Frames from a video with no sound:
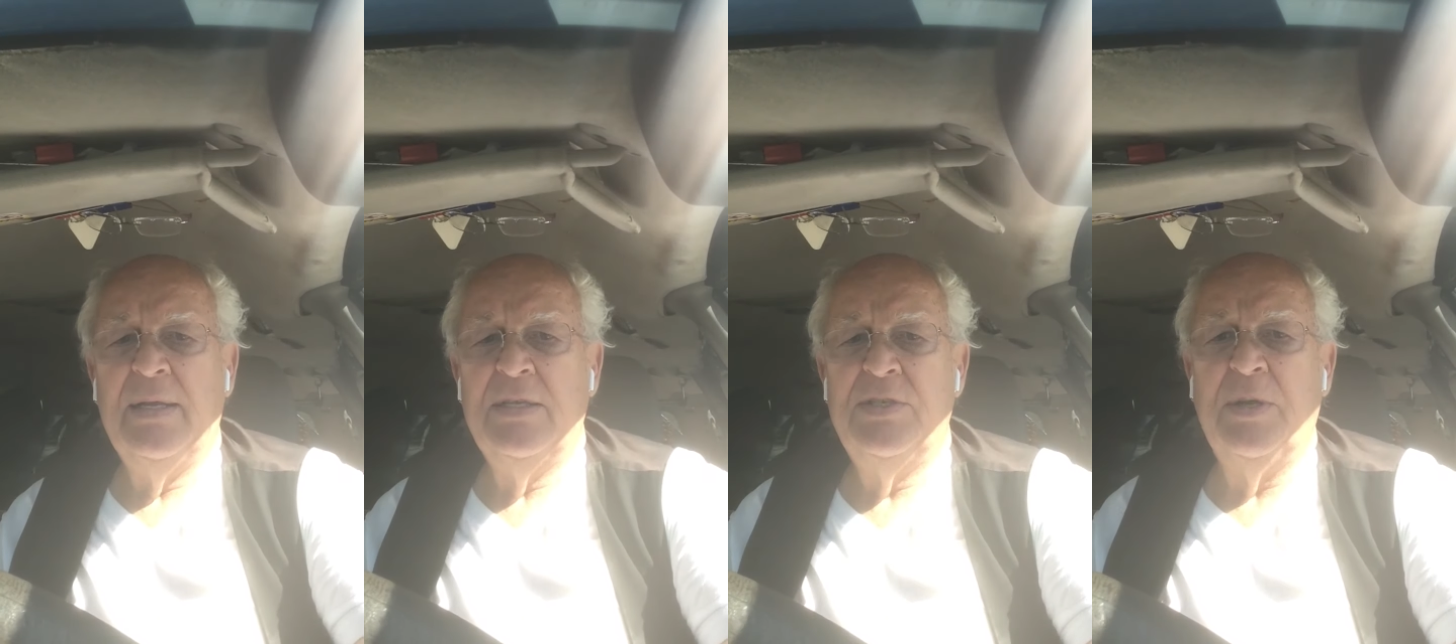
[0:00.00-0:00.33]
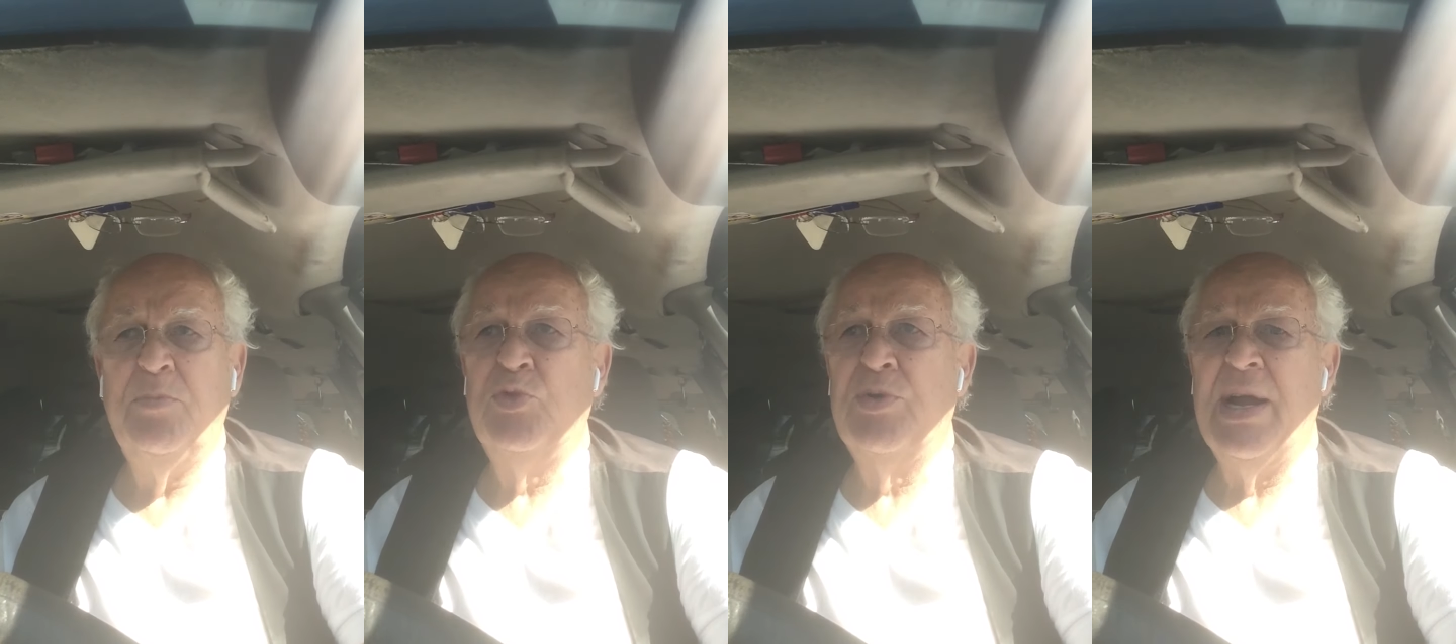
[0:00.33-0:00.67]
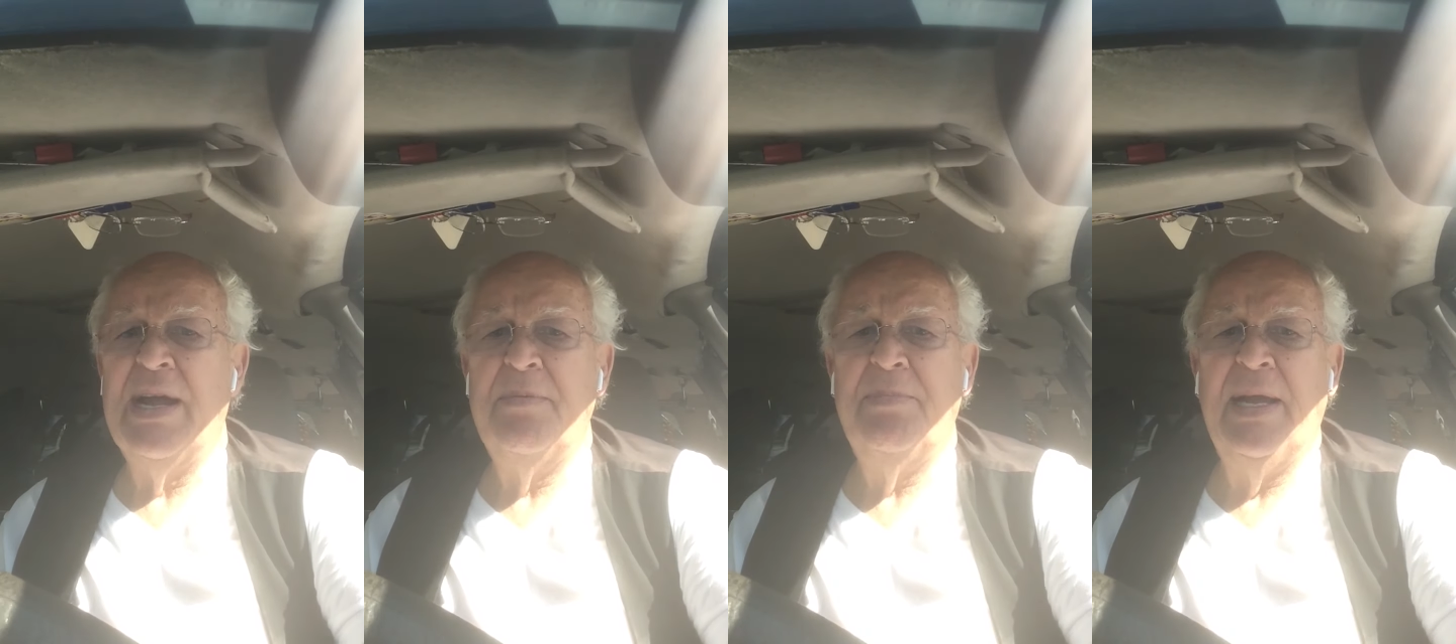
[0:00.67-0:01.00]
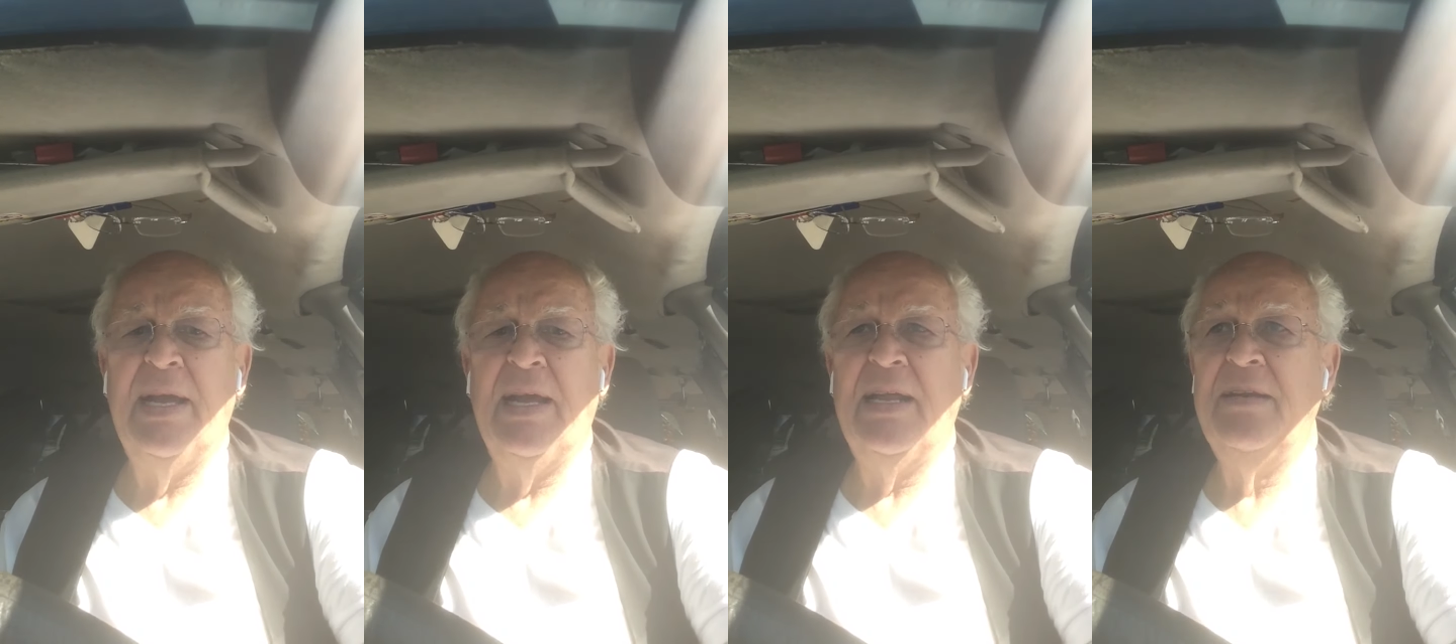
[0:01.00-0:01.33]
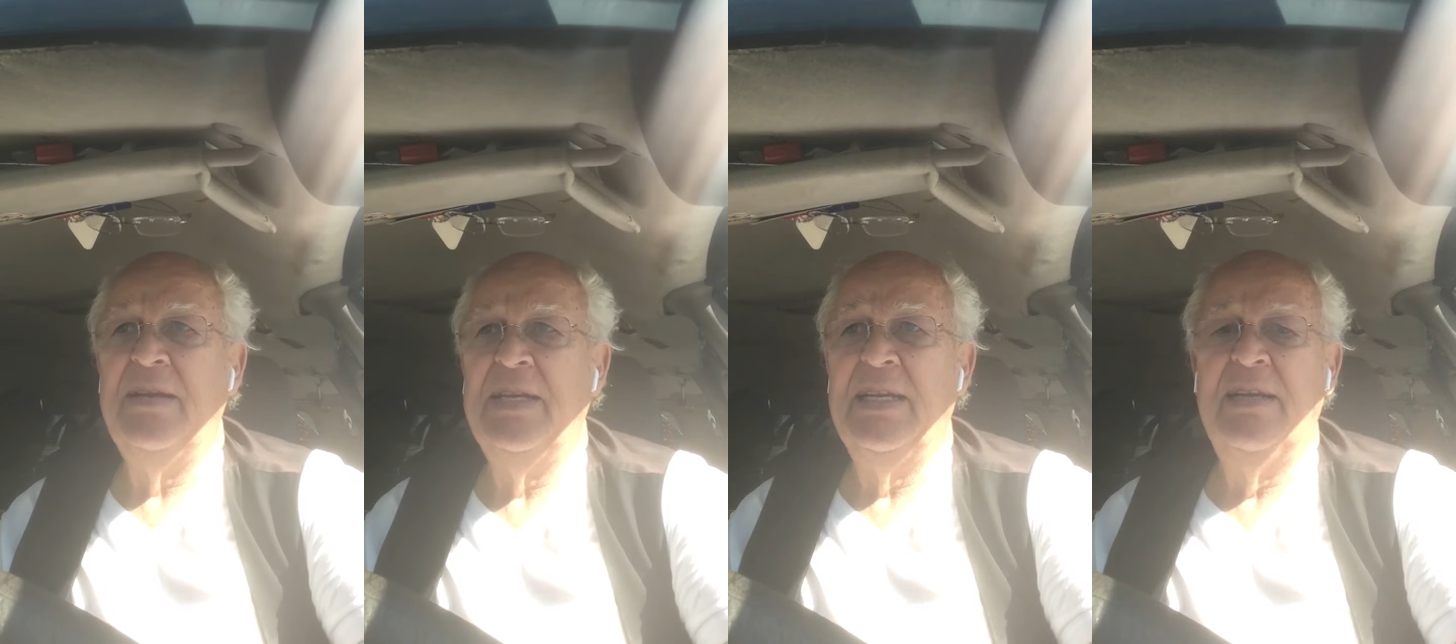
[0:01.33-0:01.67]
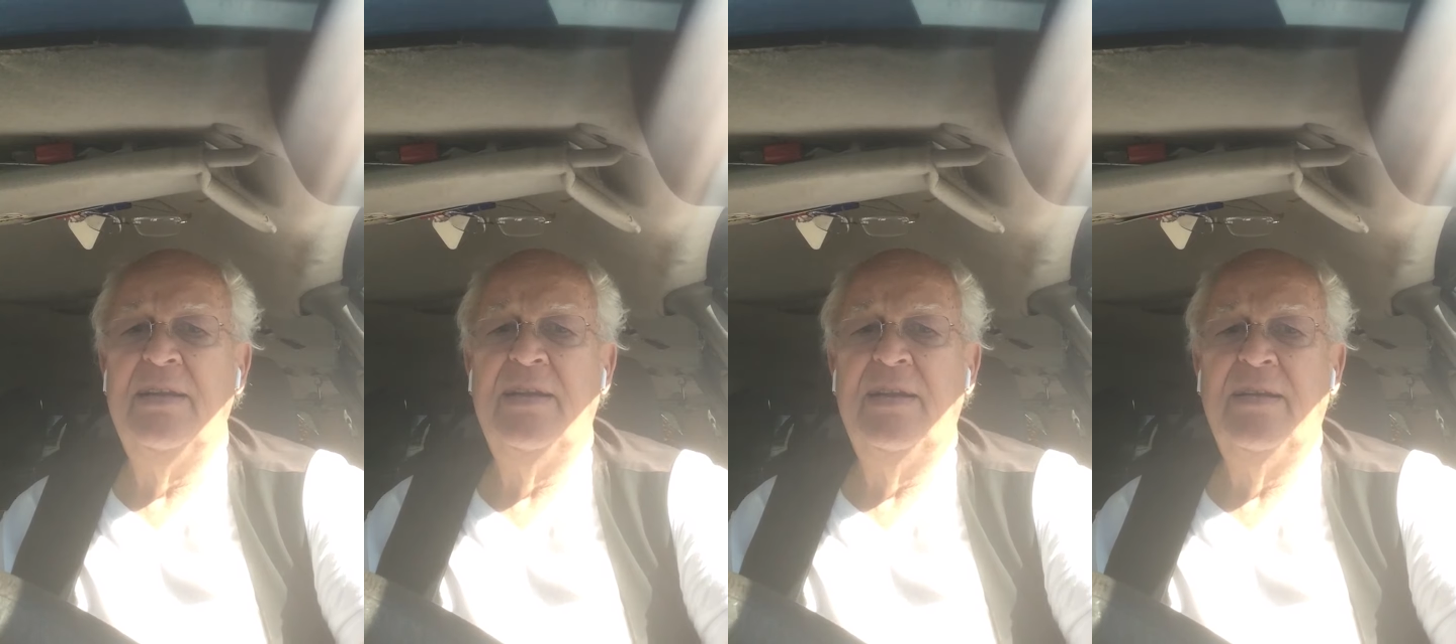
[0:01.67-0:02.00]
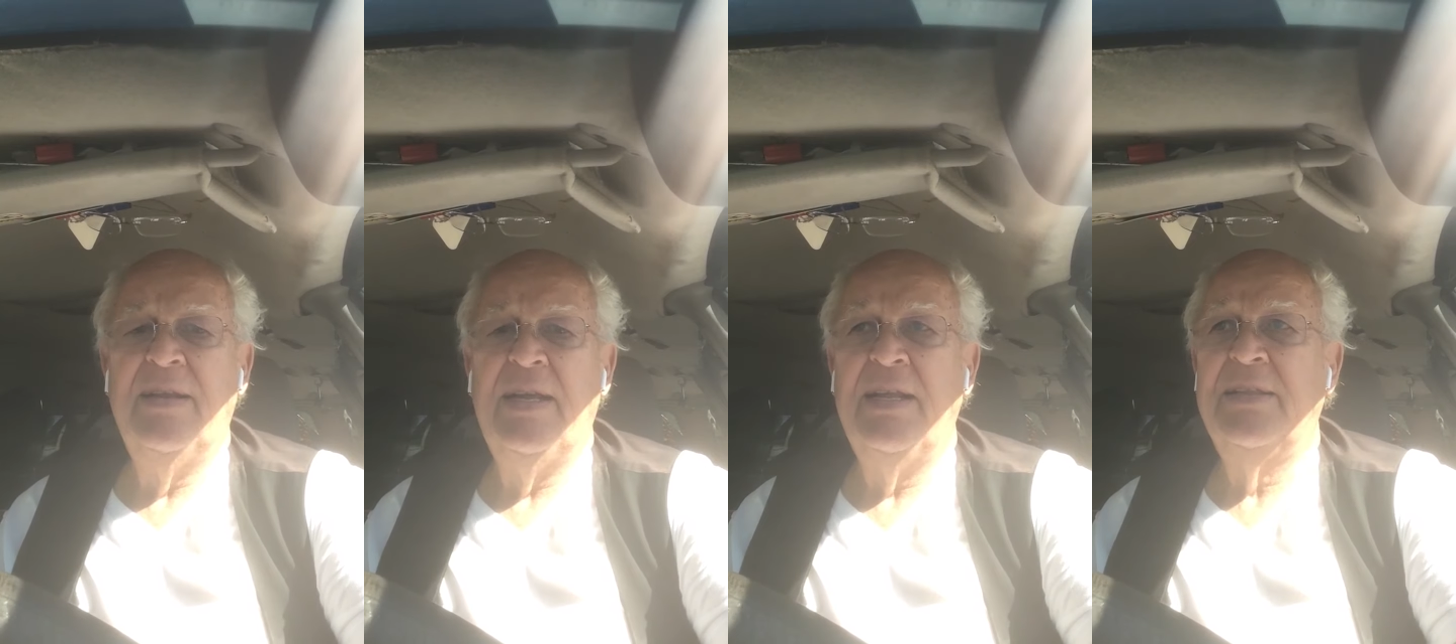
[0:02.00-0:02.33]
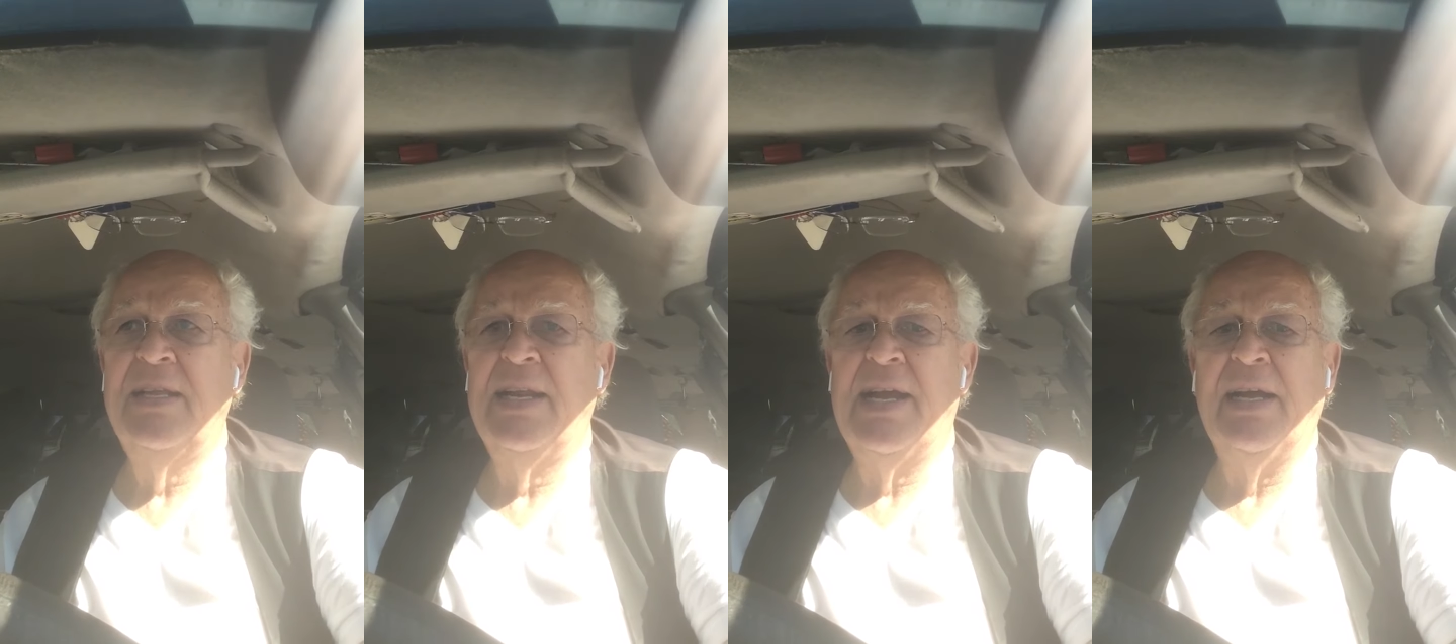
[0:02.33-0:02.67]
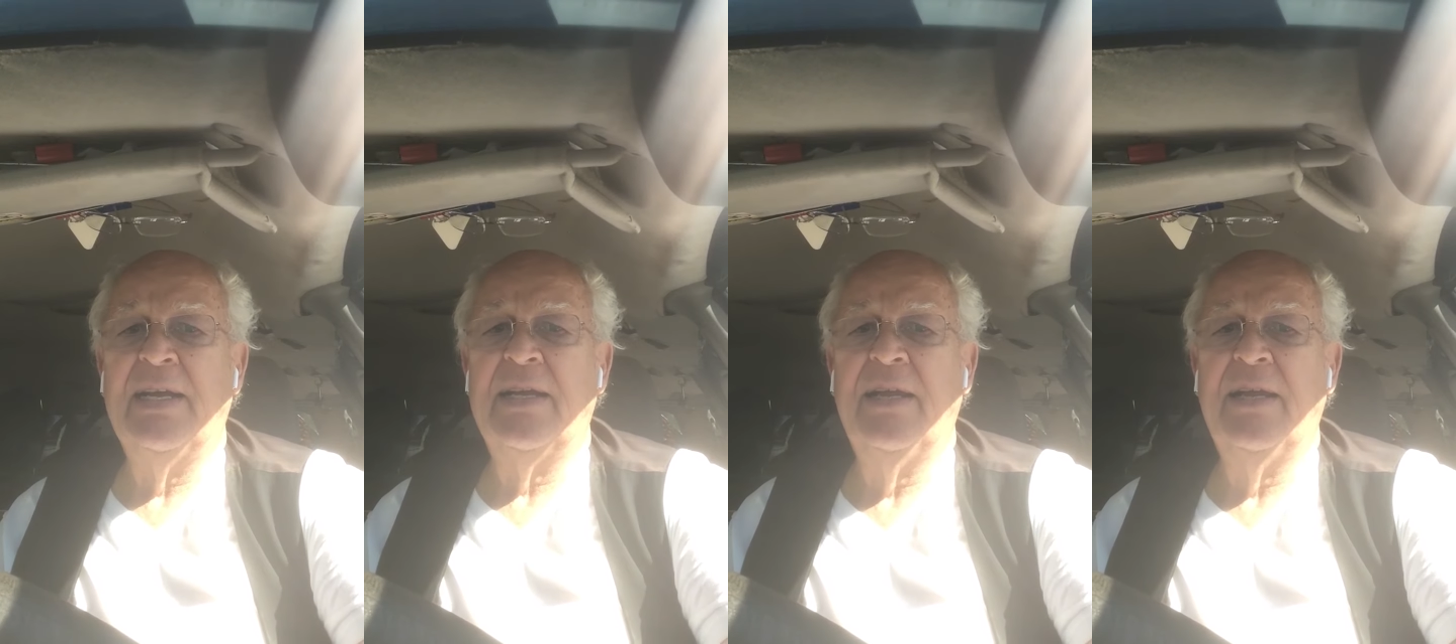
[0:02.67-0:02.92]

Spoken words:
subscribe and hit the like.